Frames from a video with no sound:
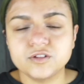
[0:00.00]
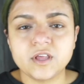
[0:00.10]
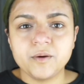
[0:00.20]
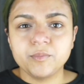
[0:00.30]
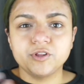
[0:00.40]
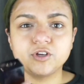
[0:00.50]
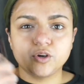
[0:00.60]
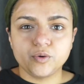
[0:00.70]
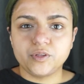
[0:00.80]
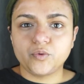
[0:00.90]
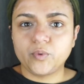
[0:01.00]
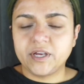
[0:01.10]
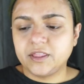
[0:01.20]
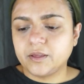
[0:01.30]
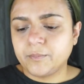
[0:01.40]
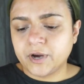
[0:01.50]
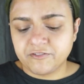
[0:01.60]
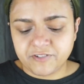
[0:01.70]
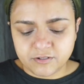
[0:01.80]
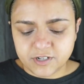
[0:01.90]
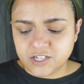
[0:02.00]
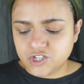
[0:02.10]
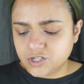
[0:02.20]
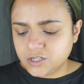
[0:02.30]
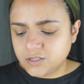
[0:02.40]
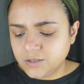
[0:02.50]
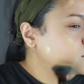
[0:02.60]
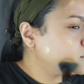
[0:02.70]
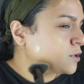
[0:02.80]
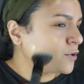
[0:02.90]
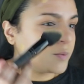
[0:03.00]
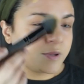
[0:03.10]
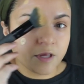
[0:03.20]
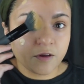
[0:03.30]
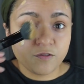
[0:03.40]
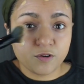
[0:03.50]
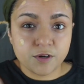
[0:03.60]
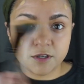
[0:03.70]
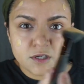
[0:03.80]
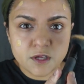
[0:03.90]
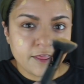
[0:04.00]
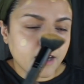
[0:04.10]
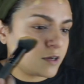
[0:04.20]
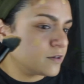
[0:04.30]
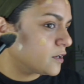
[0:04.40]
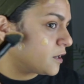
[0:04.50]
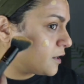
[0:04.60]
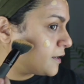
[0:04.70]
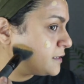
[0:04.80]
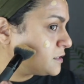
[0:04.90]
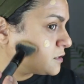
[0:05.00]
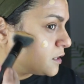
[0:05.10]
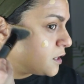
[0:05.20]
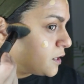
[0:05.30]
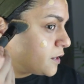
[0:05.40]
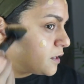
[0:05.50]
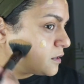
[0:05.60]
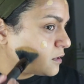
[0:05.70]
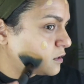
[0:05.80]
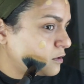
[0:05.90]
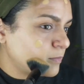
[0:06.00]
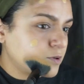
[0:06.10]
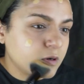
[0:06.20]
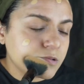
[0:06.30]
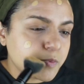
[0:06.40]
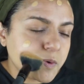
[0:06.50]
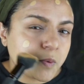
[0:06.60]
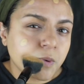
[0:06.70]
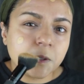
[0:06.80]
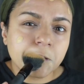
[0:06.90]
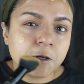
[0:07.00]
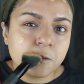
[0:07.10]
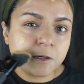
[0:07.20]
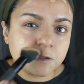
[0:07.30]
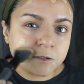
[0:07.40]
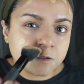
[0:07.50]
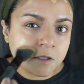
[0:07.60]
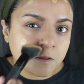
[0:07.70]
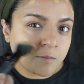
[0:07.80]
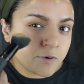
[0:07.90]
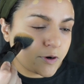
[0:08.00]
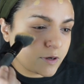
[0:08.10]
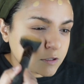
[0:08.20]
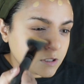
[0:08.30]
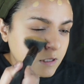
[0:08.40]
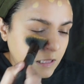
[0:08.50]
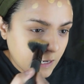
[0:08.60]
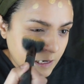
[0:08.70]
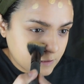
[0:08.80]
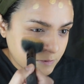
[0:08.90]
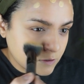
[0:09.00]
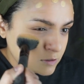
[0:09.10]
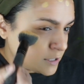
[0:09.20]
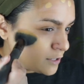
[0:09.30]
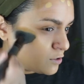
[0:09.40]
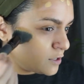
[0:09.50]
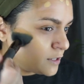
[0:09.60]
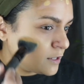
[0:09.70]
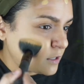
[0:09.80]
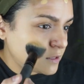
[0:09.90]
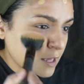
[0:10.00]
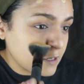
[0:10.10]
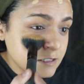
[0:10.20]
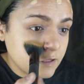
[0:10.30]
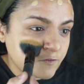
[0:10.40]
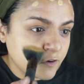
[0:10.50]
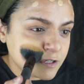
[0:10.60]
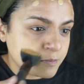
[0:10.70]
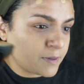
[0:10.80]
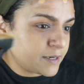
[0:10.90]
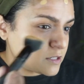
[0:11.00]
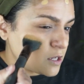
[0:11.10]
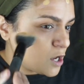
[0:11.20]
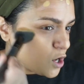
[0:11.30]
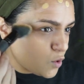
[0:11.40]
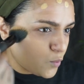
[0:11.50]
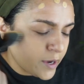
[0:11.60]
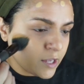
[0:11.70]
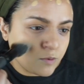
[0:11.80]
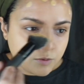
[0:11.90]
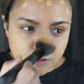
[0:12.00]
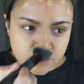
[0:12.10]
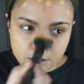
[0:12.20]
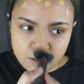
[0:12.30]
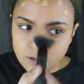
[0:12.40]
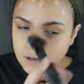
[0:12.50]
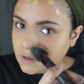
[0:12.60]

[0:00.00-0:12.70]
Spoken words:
So now I'm going to go in with my foundation. So you want to avoid the under eyes because we don't want too much products under the eyes, because that is the first place where you will see